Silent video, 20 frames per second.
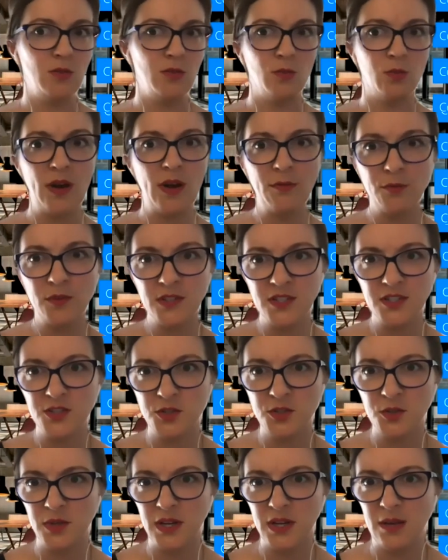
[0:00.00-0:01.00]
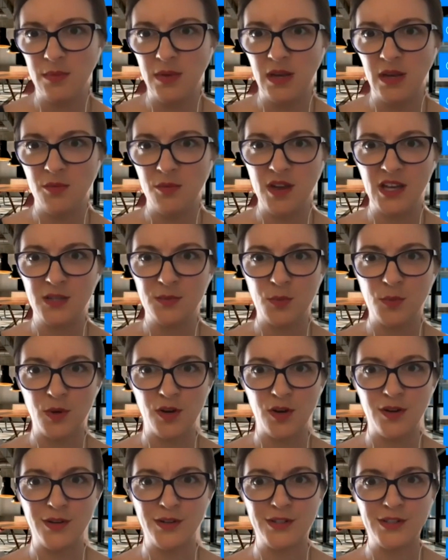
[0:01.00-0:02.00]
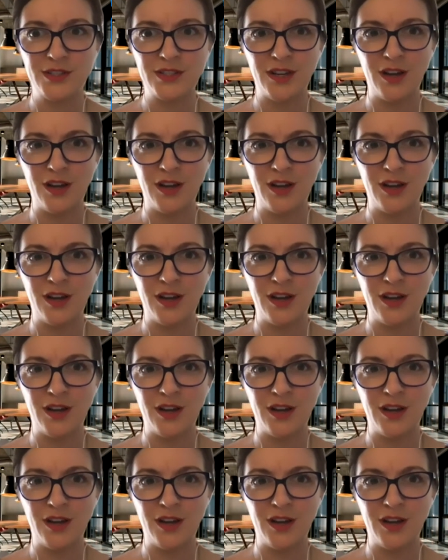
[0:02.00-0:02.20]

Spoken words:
reference us to an ABM expert?